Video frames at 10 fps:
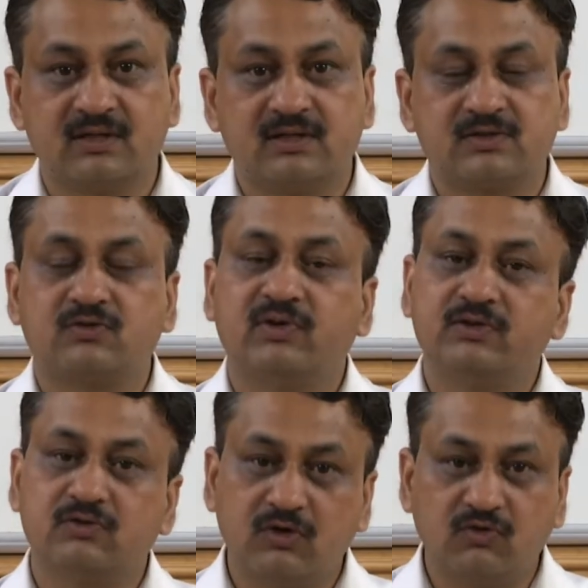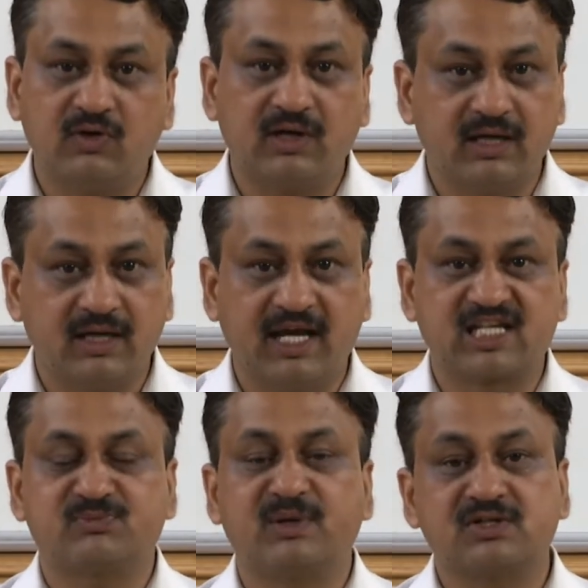So when you go for
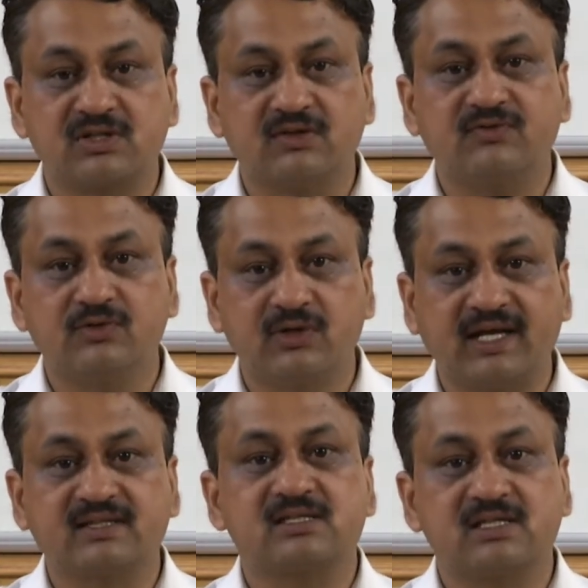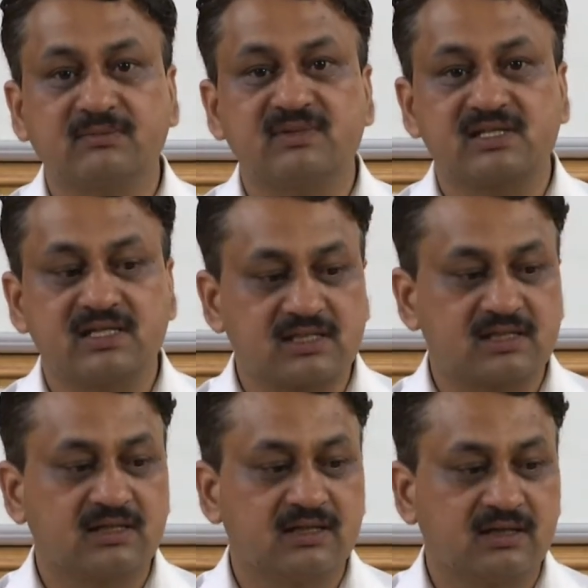expansion of your existing business,
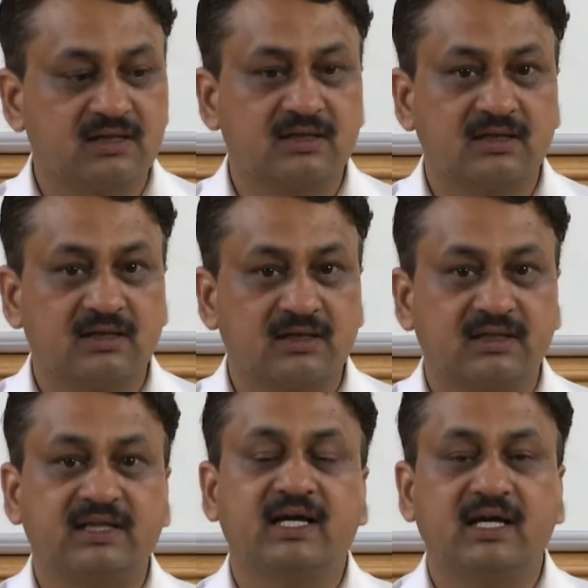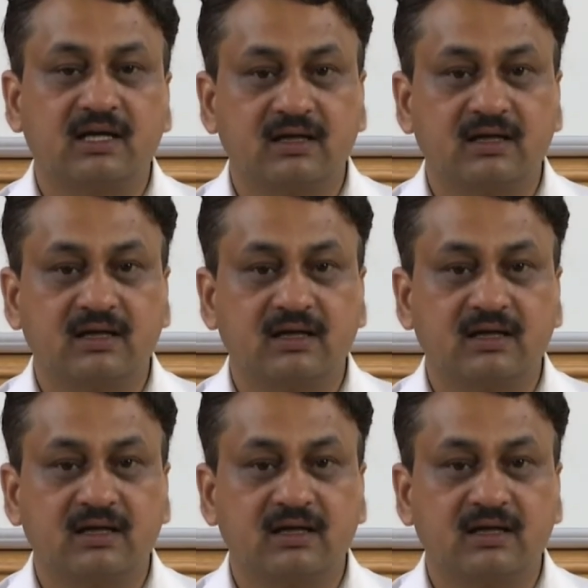they are